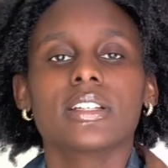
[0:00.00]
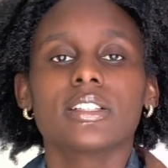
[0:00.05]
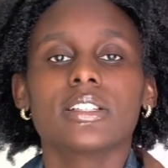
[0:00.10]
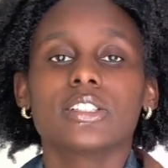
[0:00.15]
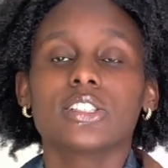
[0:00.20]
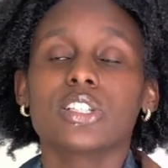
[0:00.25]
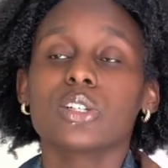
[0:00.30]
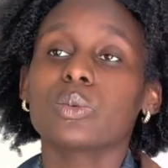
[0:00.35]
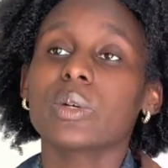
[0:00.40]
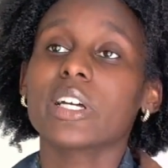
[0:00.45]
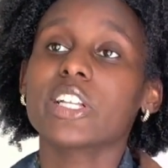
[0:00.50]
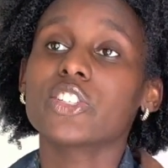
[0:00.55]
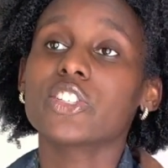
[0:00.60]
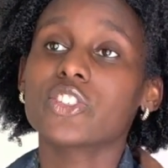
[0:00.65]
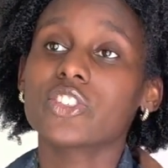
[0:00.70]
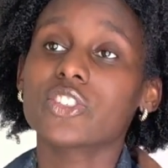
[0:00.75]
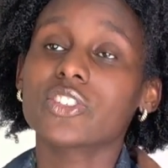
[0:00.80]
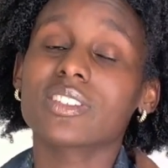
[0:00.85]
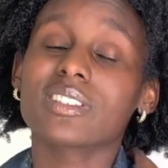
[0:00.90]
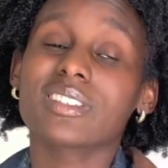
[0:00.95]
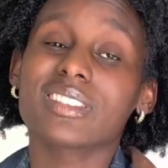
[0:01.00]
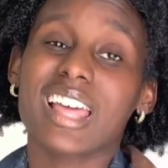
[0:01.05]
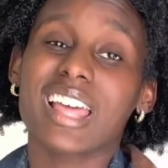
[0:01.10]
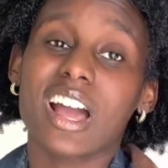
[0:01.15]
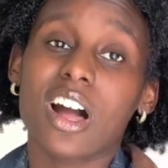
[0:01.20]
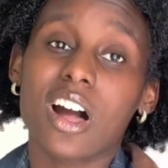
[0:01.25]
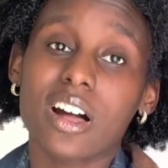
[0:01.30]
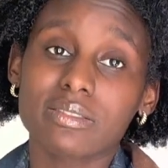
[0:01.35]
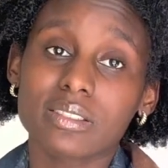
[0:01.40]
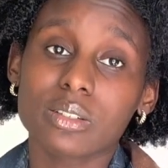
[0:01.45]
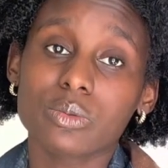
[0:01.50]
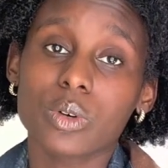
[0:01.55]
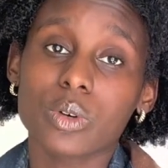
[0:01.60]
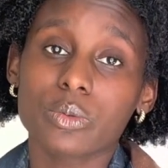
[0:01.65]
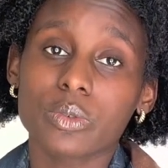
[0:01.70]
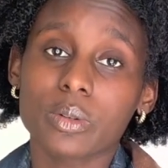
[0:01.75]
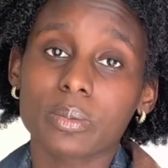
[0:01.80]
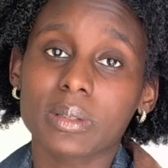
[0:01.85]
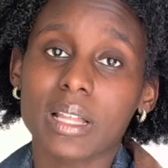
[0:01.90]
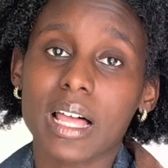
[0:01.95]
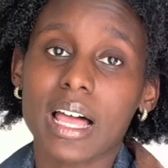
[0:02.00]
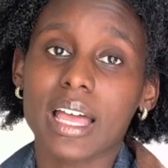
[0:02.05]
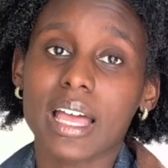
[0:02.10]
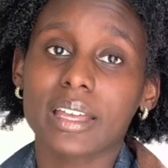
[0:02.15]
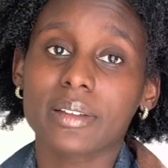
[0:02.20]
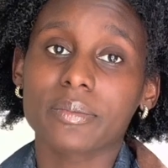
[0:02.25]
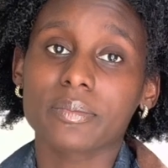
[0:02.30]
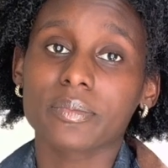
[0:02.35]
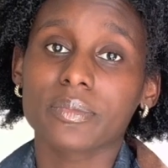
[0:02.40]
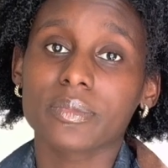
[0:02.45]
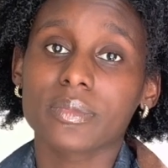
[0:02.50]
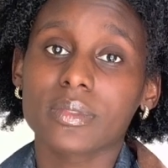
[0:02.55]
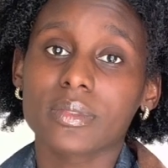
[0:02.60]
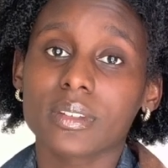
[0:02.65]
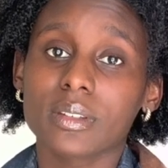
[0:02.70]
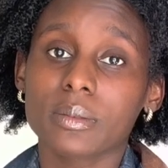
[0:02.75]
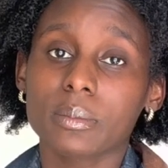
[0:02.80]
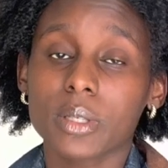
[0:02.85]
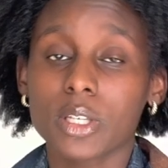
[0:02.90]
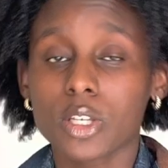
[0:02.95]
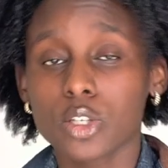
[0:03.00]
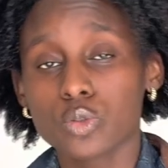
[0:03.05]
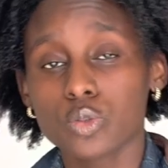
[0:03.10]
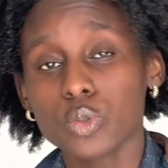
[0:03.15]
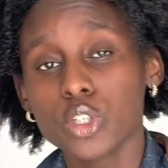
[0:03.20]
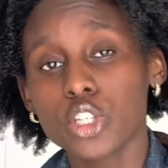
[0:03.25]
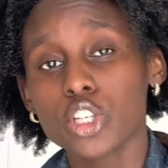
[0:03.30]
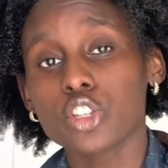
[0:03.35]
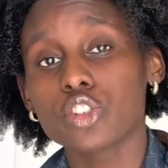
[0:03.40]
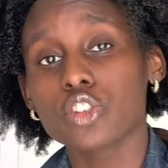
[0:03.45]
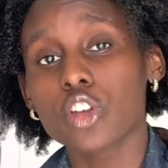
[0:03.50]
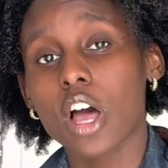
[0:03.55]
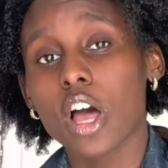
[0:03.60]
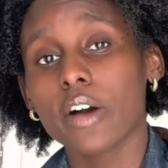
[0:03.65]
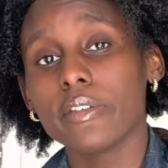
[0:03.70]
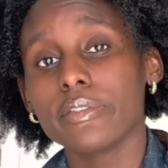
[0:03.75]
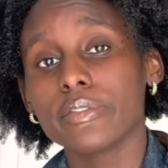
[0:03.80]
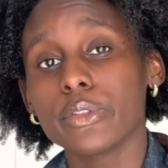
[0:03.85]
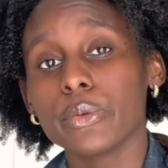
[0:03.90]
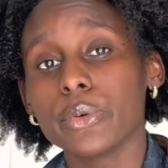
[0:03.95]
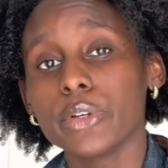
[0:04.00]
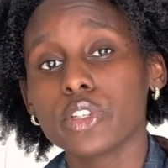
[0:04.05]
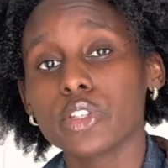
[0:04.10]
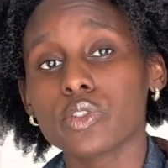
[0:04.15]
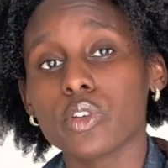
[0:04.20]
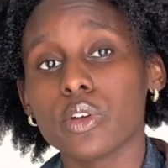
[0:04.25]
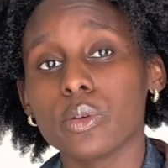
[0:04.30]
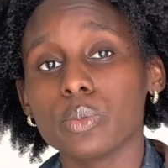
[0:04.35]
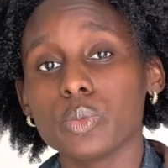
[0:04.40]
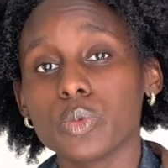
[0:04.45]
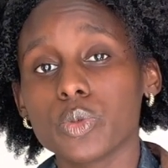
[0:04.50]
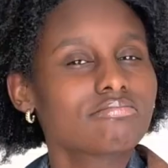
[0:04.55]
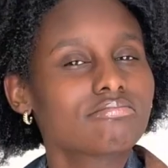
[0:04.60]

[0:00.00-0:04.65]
To which they often will reply, because we get to have threesomes.